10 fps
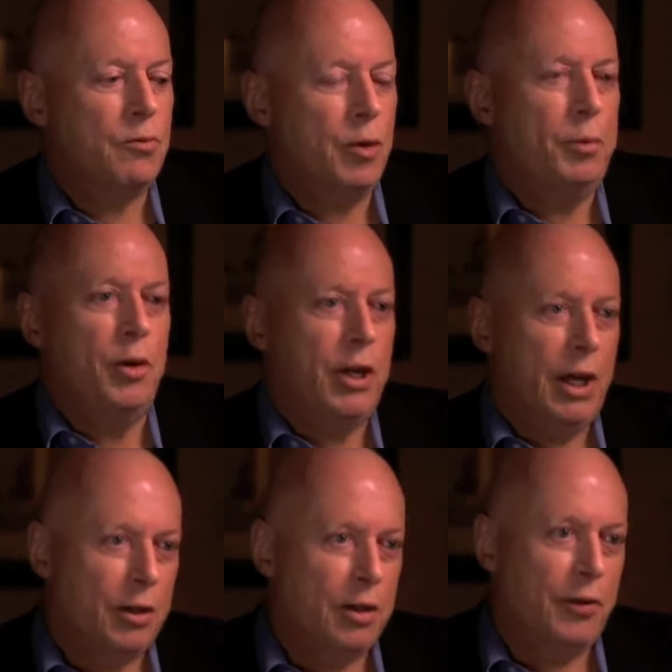
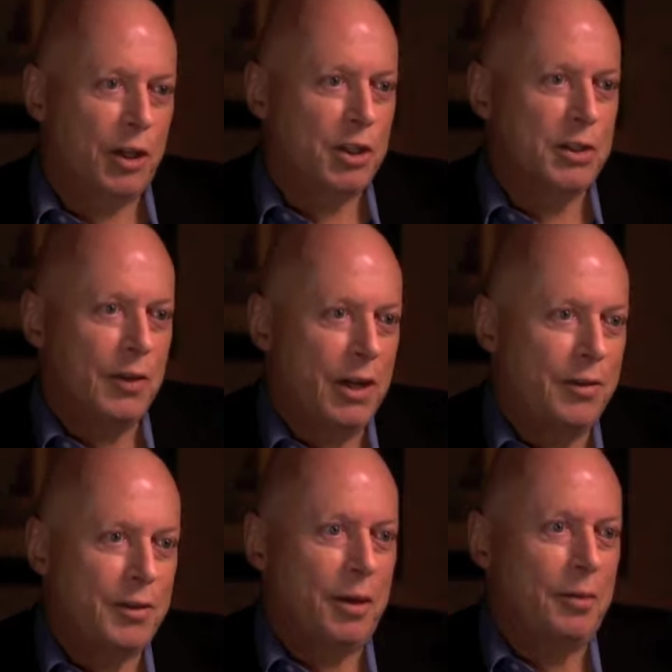repudiate the convictions of a
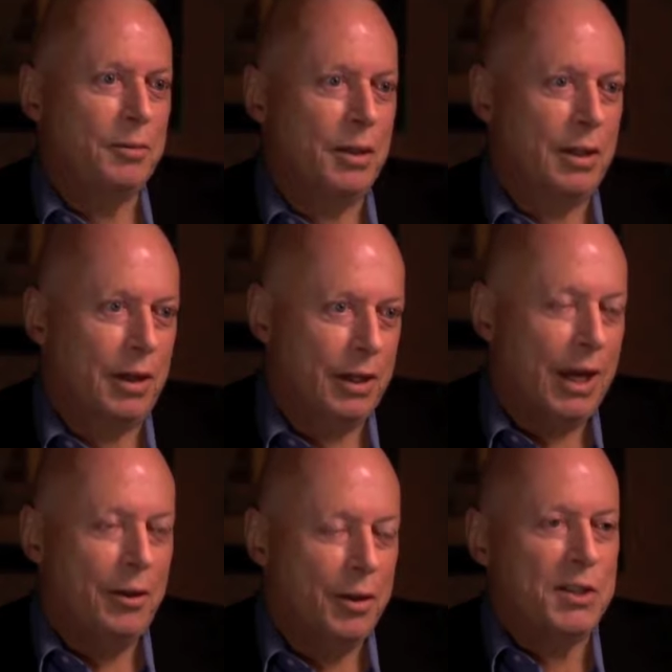lifetime?
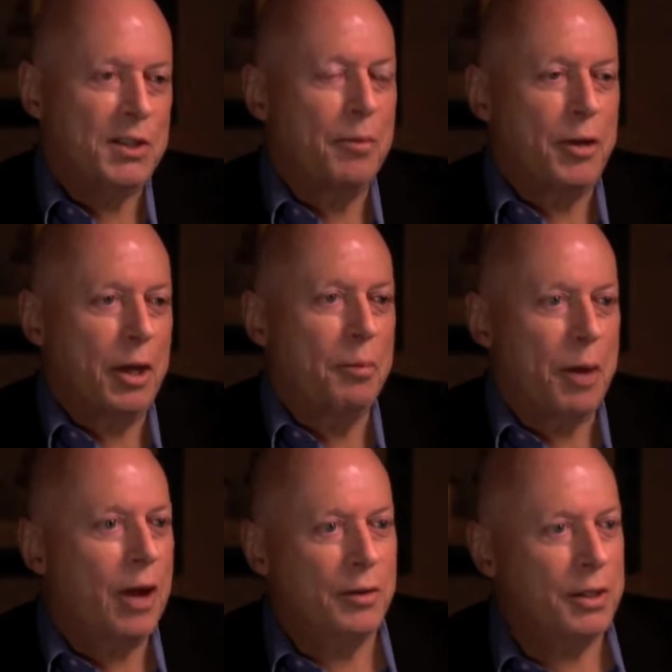Again, there's something
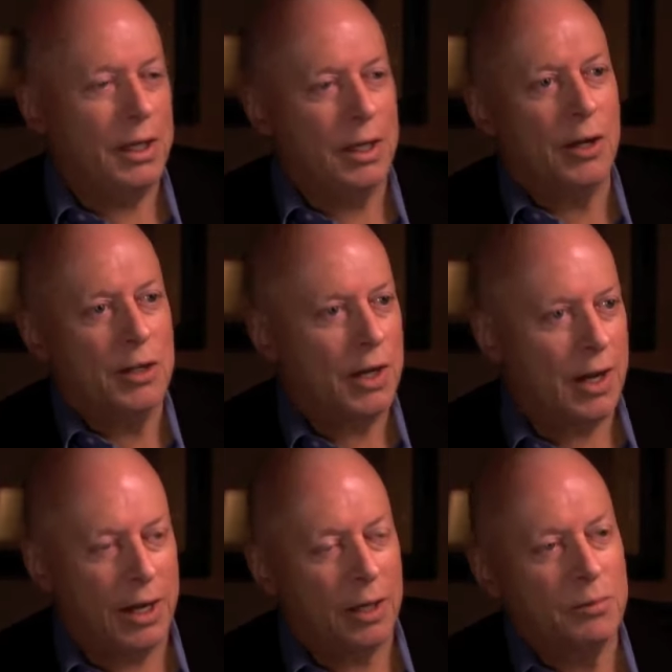about the
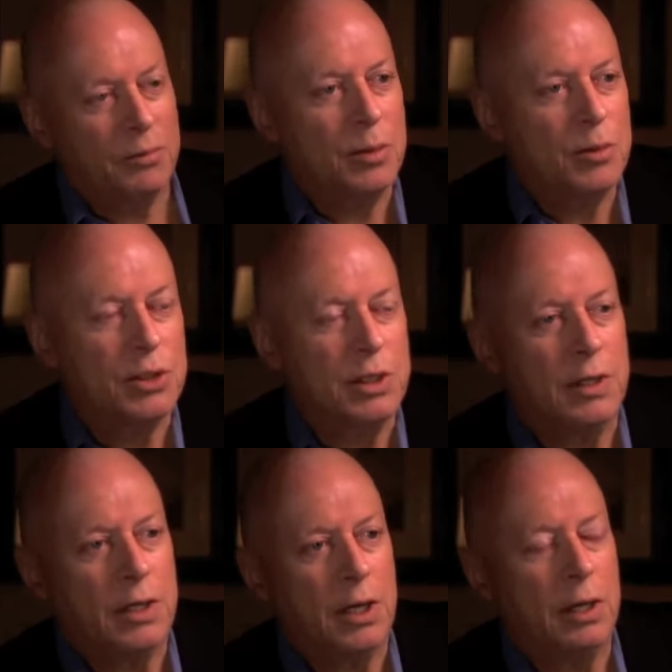underlying assumption
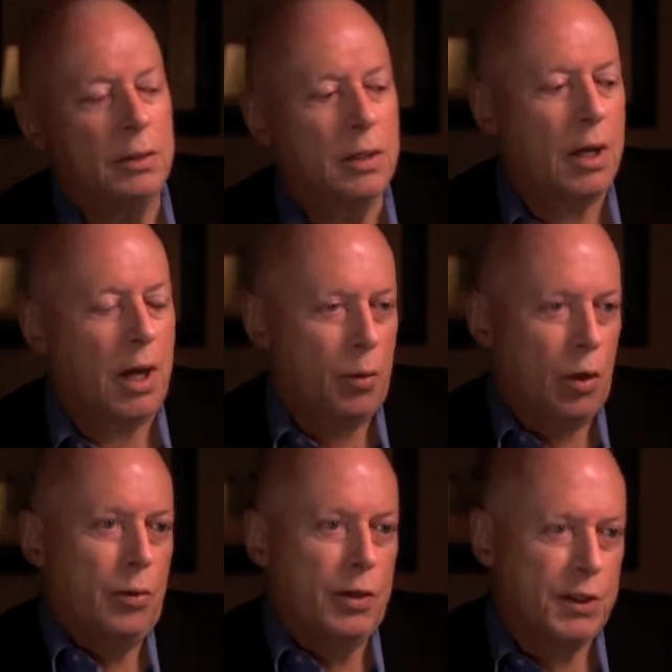there that I
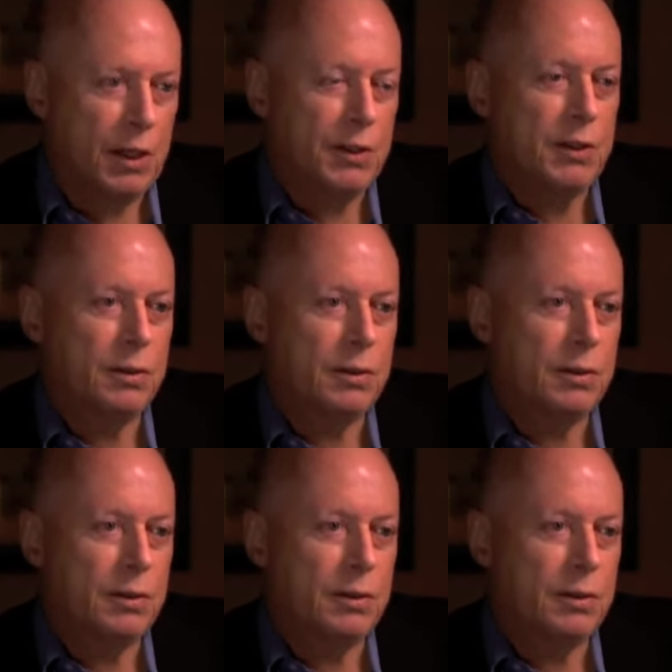want to resist.